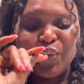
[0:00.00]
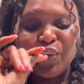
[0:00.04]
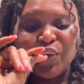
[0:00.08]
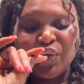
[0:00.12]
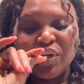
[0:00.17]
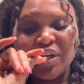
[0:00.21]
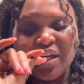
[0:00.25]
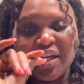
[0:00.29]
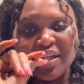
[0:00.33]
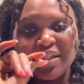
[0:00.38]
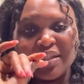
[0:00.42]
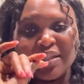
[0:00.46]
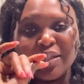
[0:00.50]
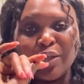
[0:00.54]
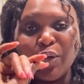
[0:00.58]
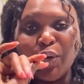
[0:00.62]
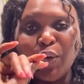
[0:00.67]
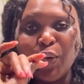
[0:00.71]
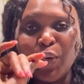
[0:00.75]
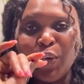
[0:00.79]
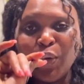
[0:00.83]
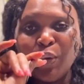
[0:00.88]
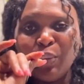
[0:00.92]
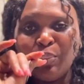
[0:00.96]
Like
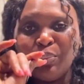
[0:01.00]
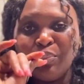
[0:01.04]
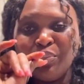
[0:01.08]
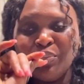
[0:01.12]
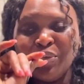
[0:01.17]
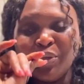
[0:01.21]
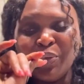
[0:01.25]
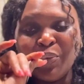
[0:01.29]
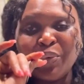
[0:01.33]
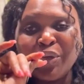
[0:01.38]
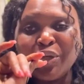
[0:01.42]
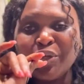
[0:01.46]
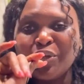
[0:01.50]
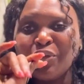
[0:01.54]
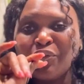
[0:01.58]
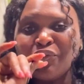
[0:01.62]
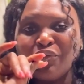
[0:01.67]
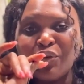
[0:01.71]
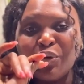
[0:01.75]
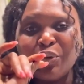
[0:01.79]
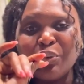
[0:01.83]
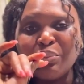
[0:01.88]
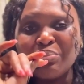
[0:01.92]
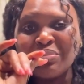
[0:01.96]
the window
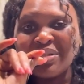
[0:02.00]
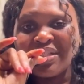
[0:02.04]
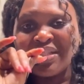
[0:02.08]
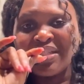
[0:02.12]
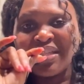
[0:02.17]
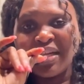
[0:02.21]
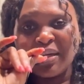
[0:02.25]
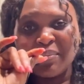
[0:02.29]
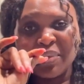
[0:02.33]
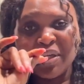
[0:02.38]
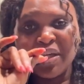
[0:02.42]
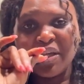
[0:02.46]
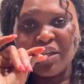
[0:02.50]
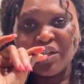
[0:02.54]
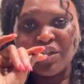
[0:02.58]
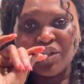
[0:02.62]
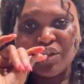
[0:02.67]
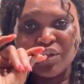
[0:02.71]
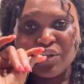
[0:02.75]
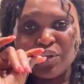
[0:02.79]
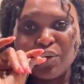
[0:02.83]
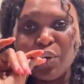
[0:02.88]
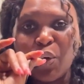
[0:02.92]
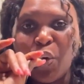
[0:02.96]
for OPT
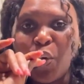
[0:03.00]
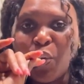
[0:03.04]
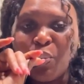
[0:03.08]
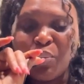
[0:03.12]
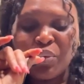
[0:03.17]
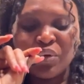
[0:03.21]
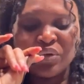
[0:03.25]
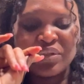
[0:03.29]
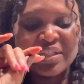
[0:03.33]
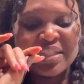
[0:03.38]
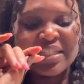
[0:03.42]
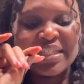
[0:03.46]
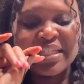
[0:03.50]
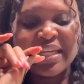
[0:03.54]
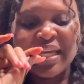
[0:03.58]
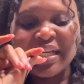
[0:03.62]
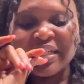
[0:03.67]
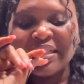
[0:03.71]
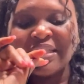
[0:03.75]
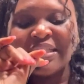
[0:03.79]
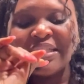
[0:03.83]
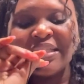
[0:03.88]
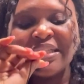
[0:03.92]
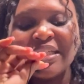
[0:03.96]
application opens
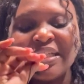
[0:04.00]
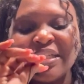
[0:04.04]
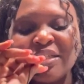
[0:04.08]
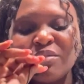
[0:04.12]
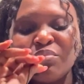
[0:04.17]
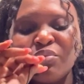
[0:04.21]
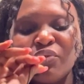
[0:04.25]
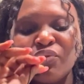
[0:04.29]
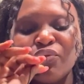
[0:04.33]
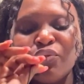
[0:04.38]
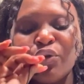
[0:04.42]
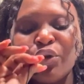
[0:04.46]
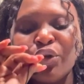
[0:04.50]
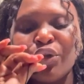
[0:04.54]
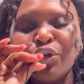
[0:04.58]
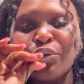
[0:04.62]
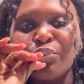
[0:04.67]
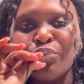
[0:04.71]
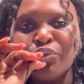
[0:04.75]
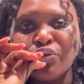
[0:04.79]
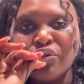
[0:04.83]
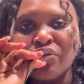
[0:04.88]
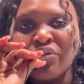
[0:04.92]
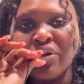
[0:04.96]
90 days before your
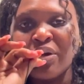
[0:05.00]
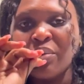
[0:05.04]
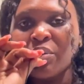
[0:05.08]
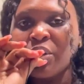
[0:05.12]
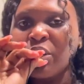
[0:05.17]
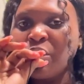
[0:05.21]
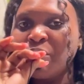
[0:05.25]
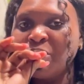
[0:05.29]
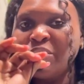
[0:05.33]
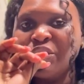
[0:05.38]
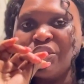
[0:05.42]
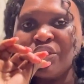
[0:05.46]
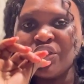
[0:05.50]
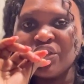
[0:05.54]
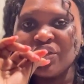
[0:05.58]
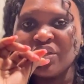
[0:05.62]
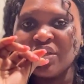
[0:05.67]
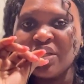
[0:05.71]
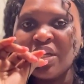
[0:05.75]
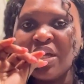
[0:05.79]
program completion.